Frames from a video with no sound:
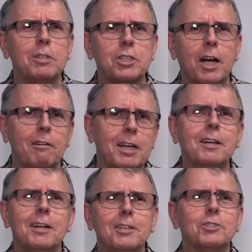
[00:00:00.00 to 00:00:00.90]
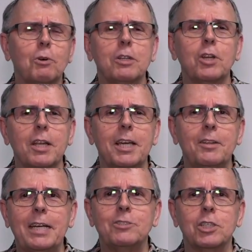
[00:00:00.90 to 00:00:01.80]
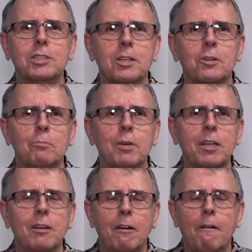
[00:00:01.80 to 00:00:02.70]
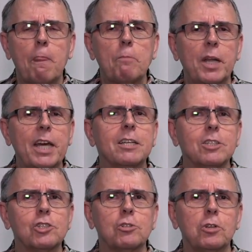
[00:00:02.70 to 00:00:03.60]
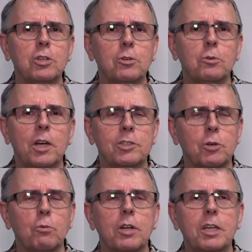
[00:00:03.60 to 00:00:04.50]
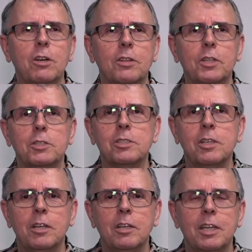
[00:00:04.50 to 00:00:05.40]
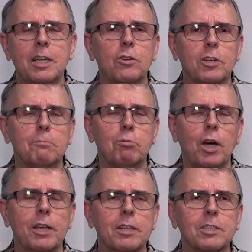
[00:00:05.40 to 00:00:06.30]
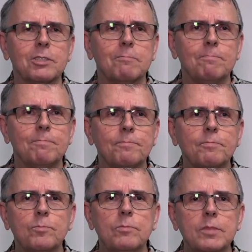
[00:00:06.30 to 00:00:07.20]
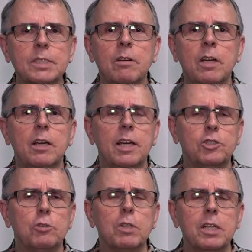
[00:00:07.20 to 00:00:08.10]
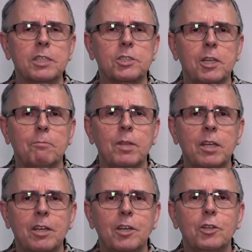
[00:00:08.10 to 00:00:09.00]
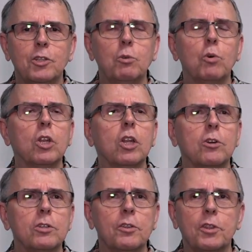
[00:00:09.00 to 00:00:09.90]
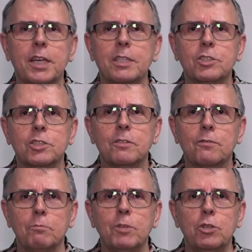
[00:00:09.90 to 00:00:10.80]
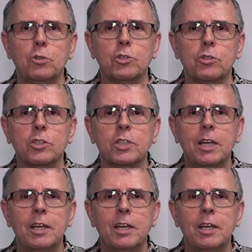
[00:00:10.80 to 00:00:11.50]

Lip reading: retiring, so I'll delay that just a little bit. But I can assure you, as you're working on these e-learning products, as you release them, you will learn things from the users